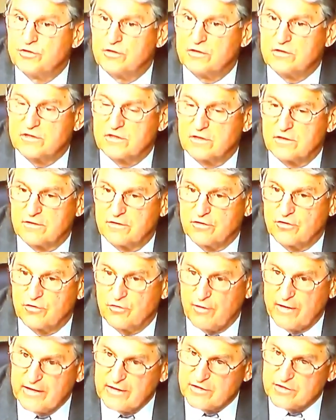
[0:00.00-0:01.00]
you consider the
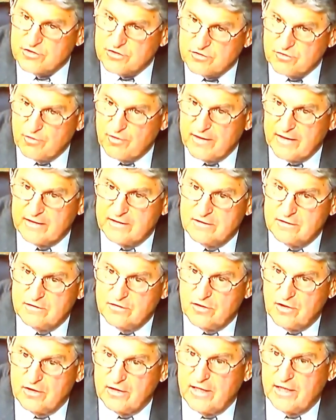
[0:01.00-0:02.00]
greatest threat to our
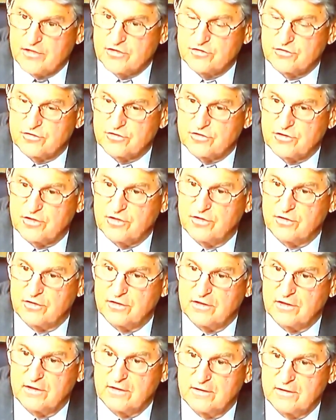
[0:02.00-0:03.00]
national security?
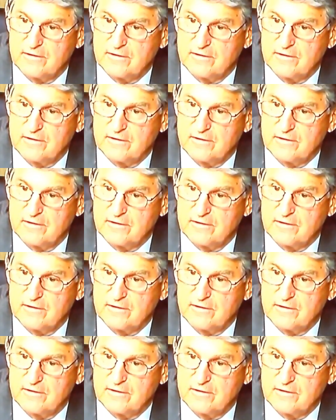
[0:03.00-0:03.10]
